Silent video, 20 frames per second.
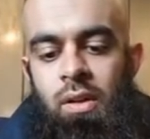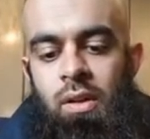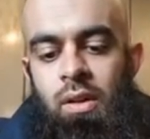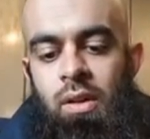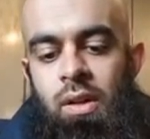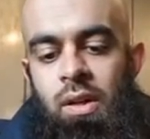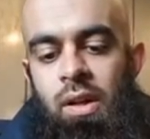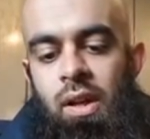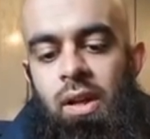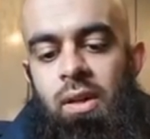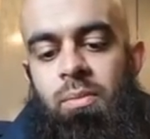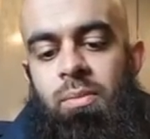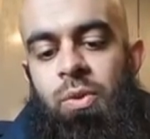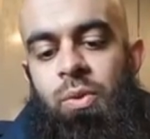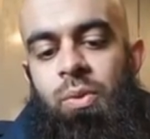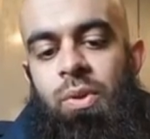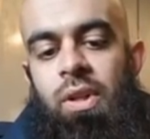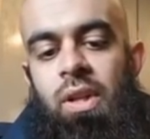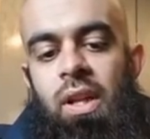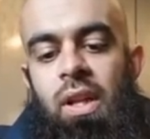
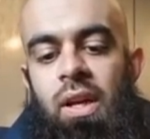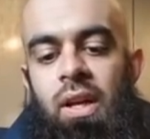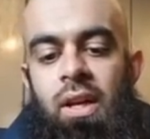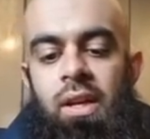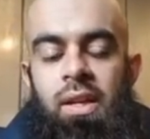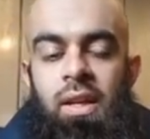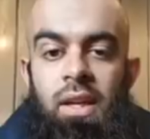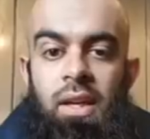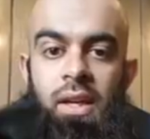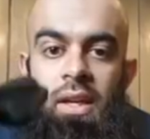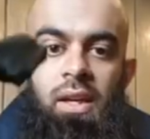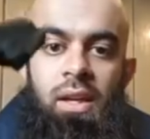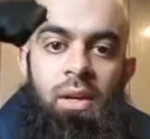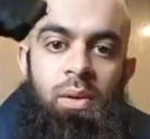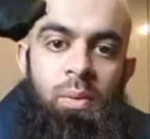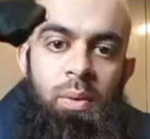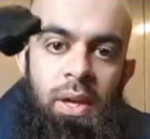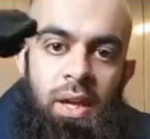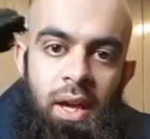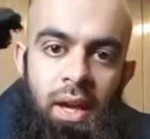Alhamdulillah,
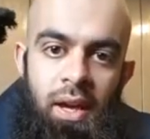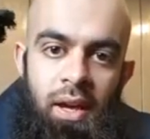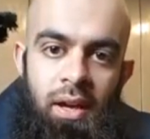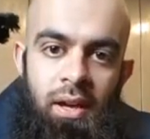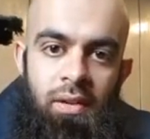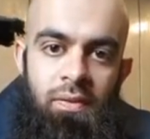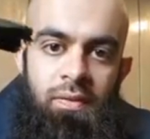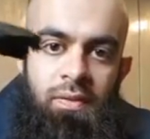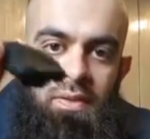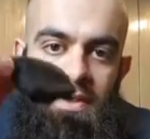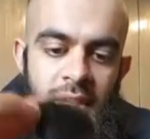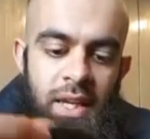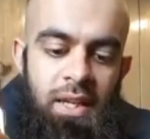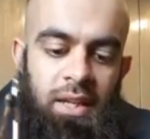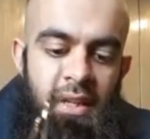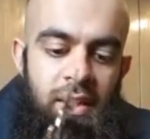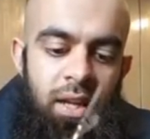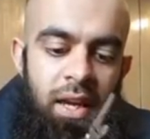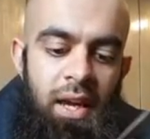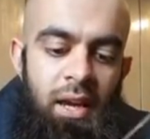we have
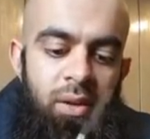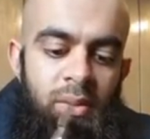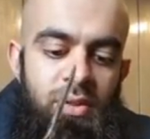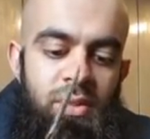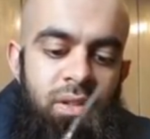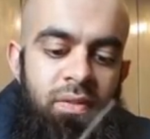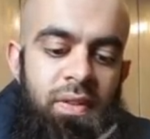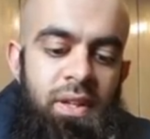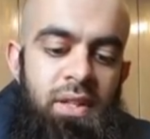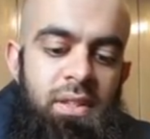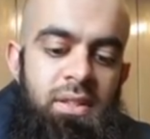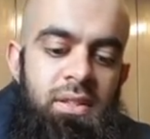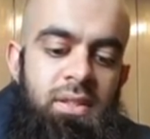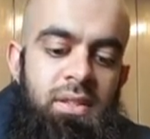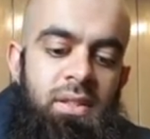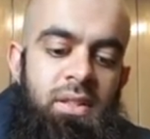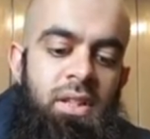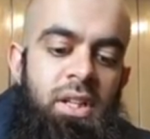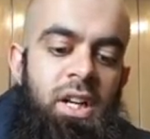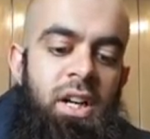taken it out of its
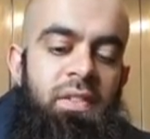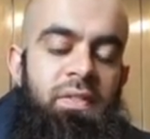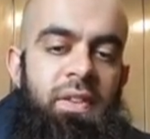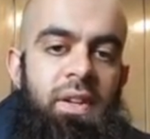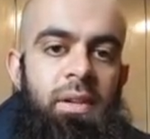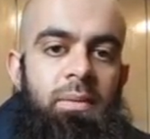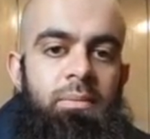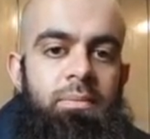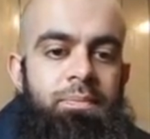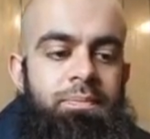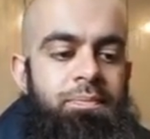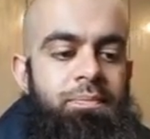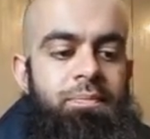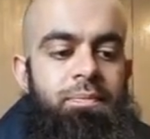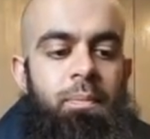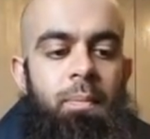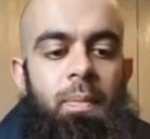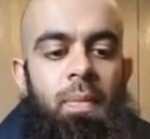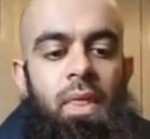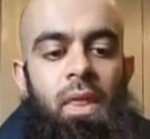cover.
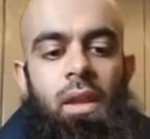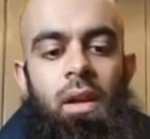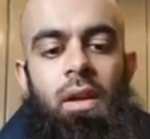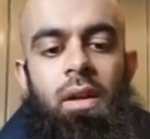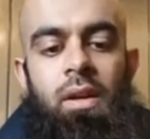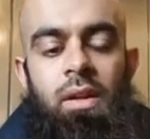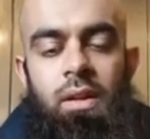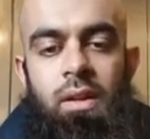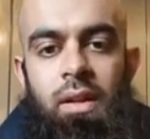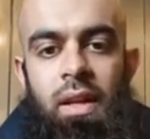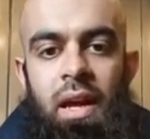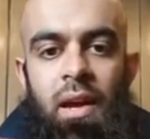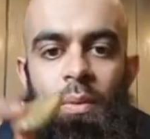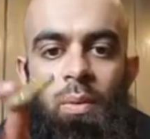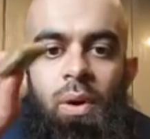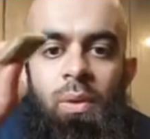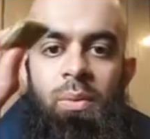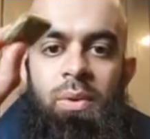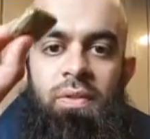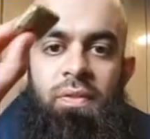Now
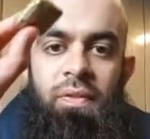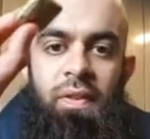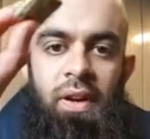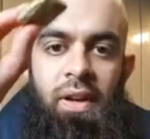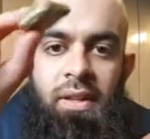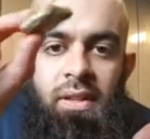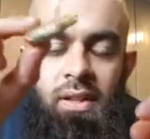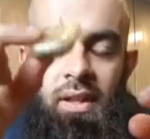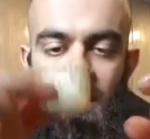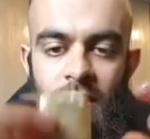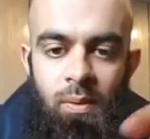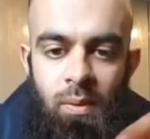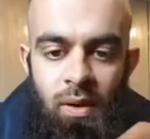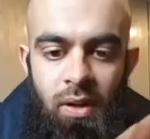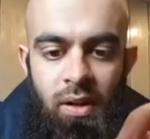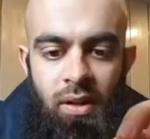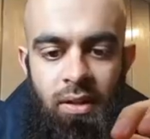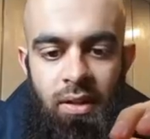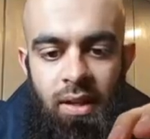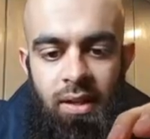what we find,
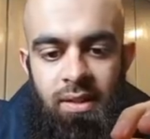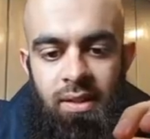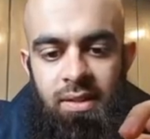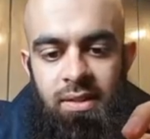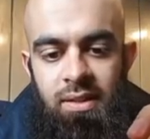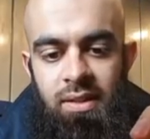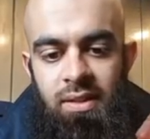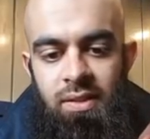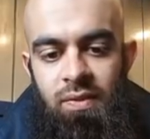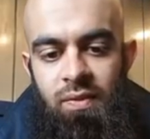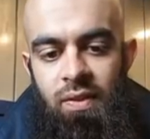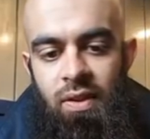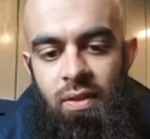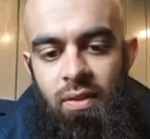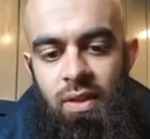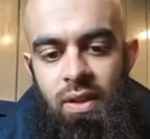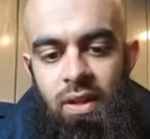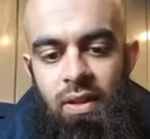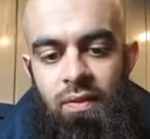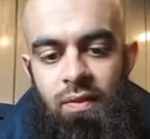Ikhwan, and this is
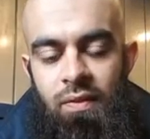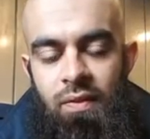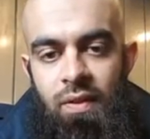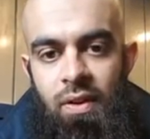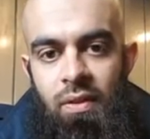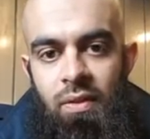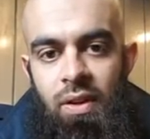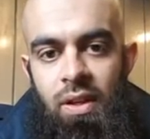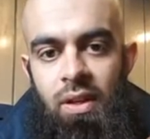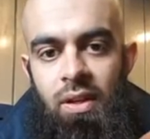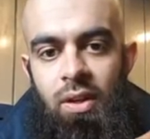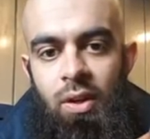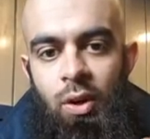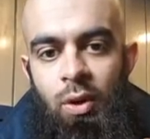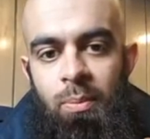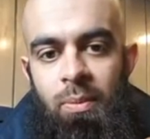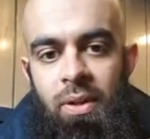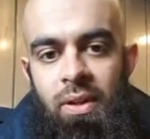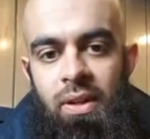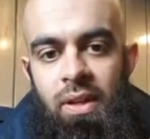very, very
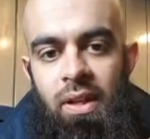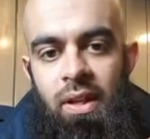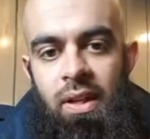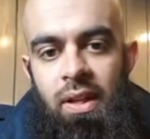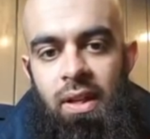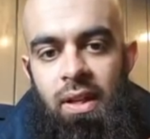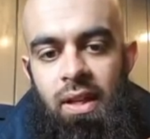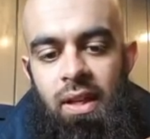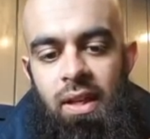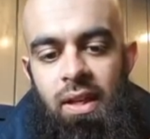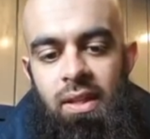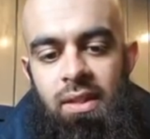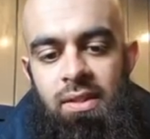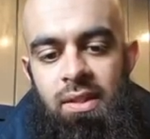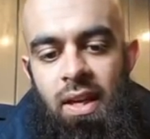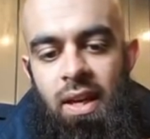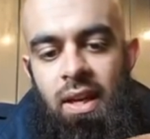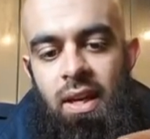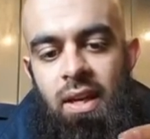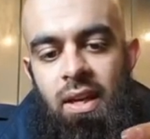common, is
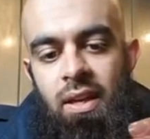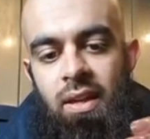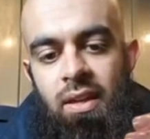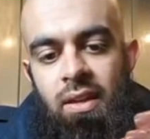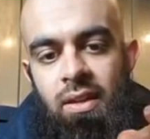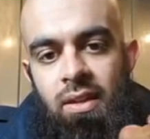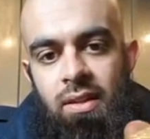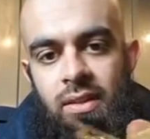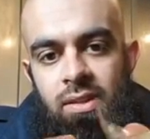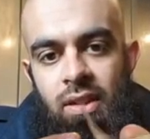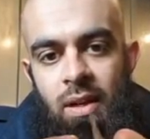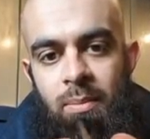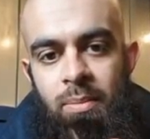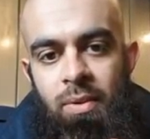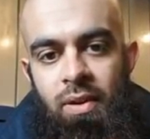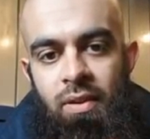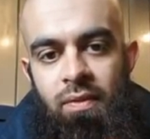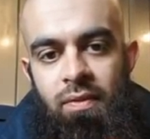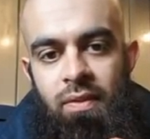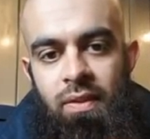a type
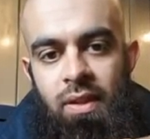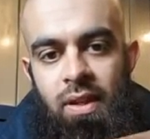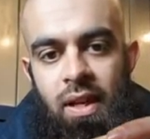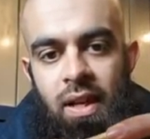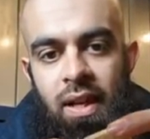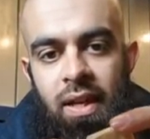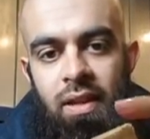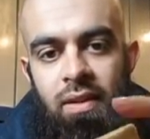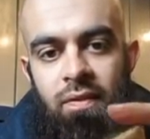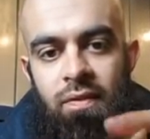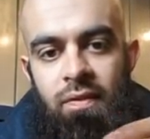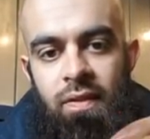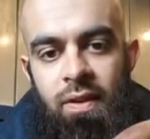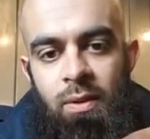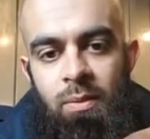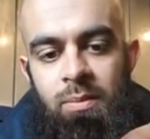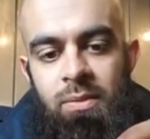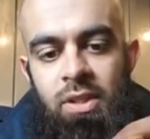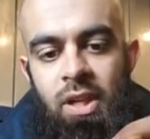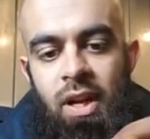of cling film
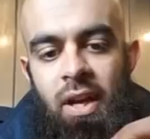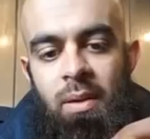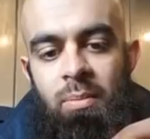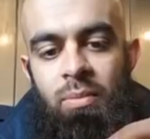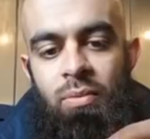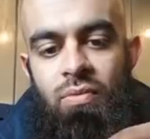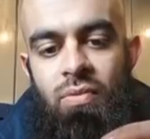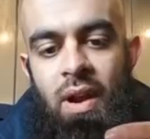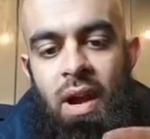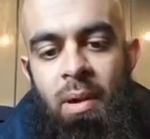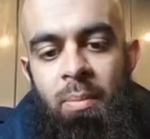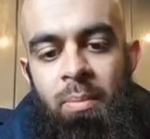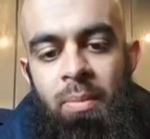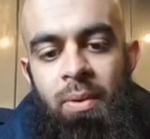type wrap